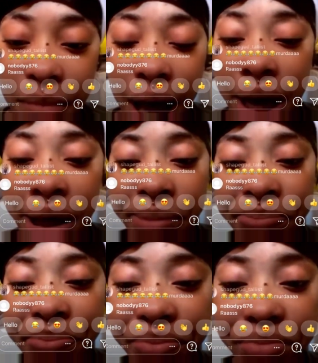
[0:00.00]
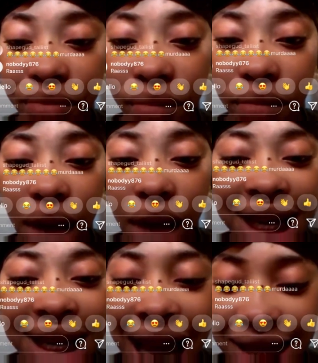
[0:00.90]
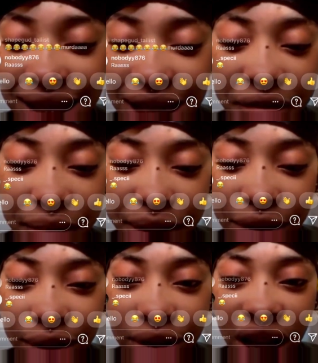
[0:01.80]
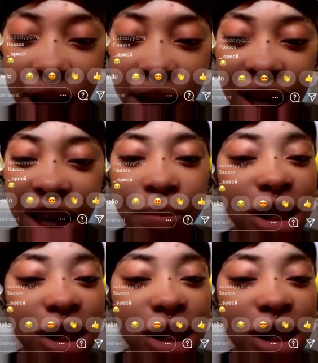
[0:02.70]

Up get theme headlines them from, you know.